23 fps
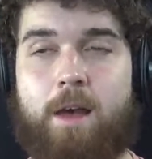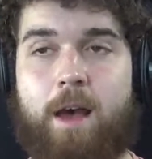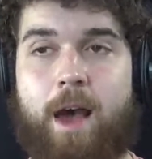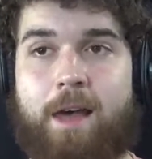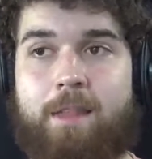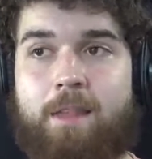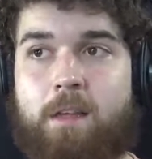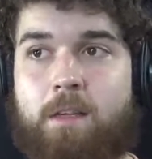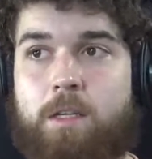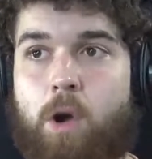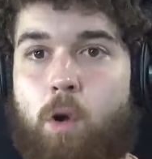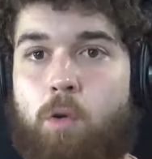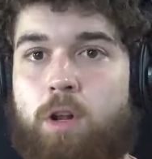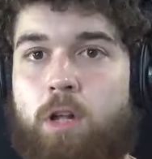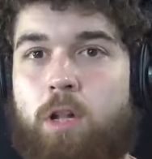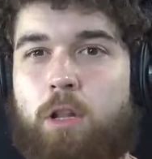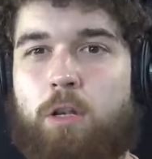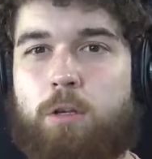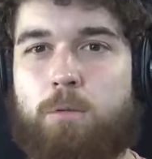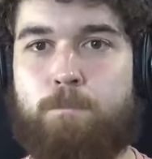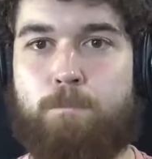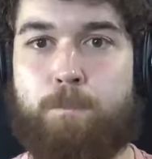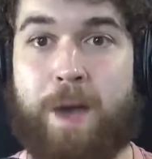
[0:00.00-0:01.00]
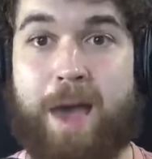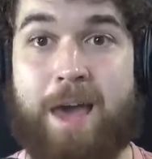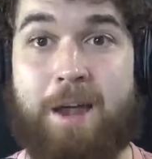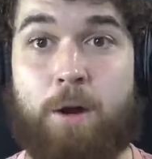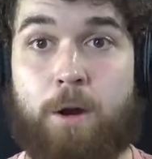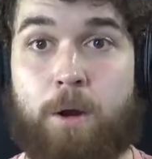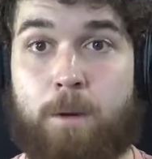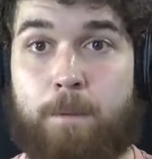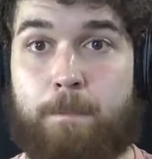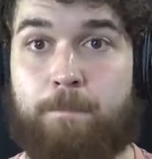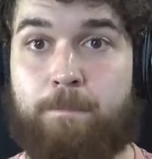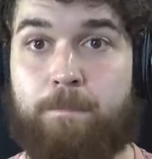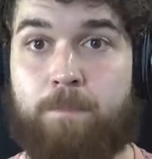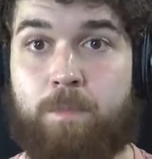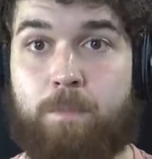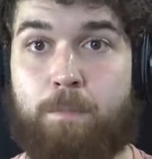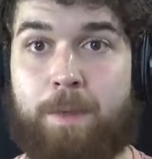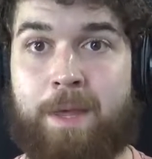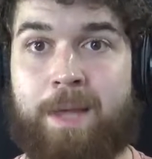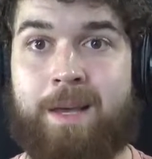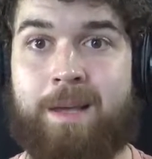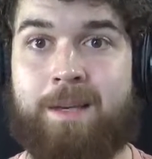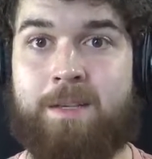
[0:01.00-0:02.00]
I think Tony looks better
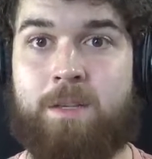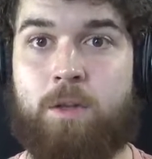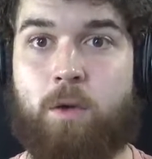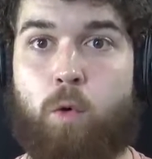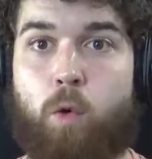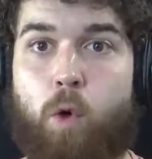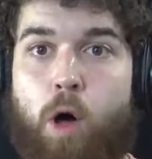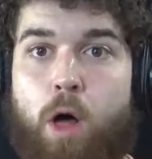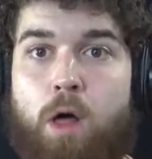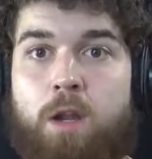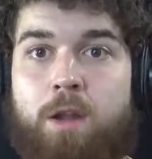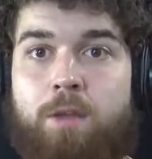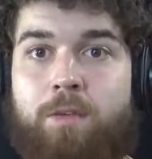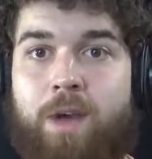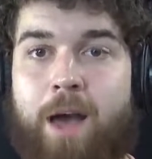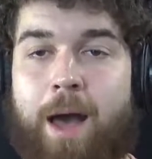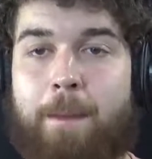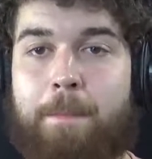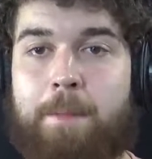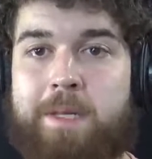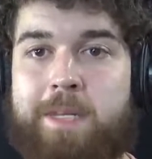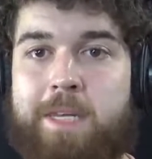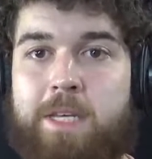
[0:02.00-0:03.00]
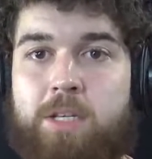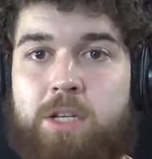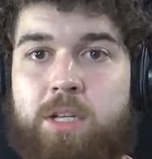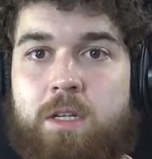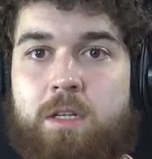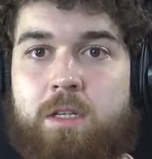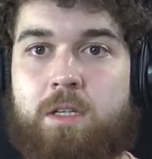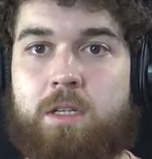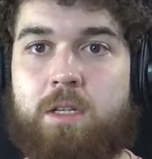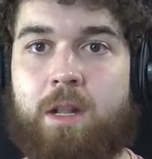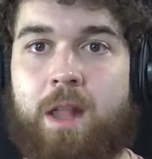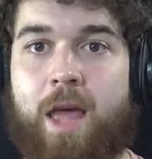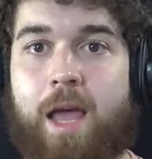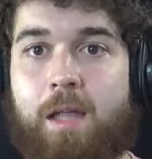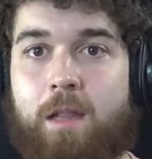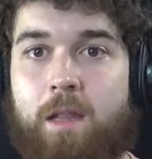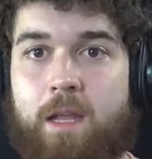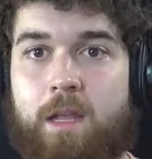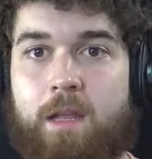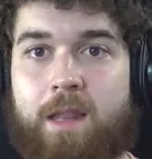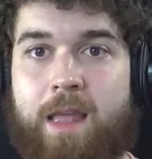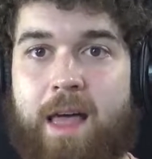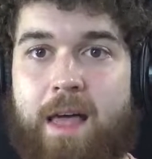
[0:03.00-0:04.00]
because the quality of competition is
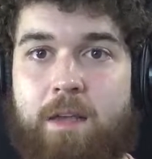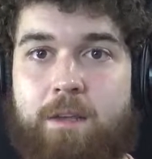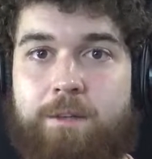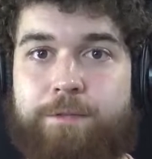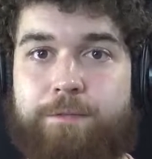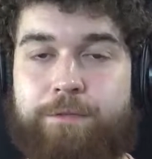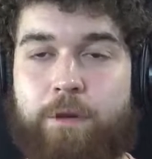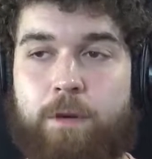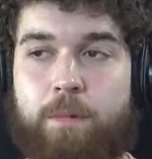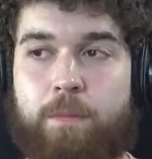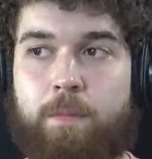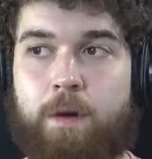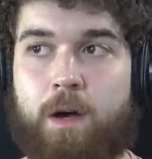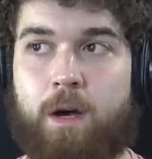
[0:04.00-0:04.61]
slightly less from,